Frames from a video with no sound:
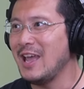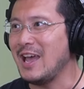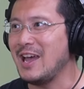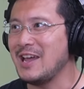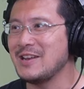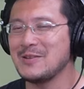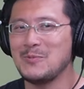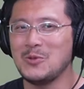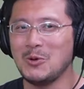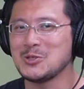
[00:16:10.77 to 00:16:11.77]
and
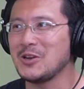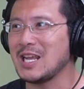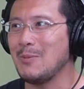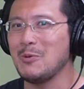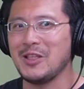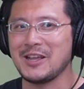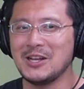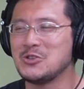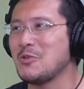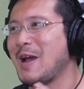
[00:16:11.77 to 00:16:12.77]
no one's gonna come up with like
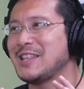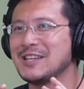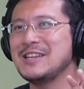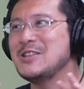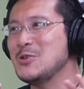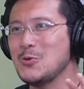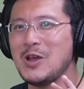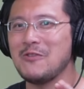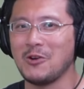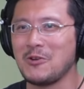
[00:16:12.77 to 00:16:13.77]
a dramatically new
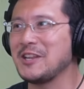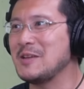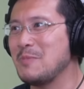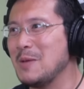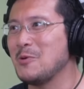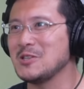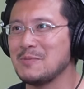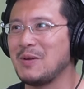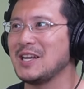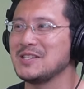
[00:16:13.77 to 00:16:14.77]
way for writing papers
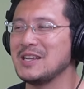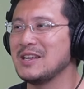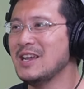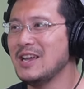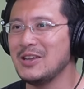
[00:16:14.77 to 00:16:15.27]
and passing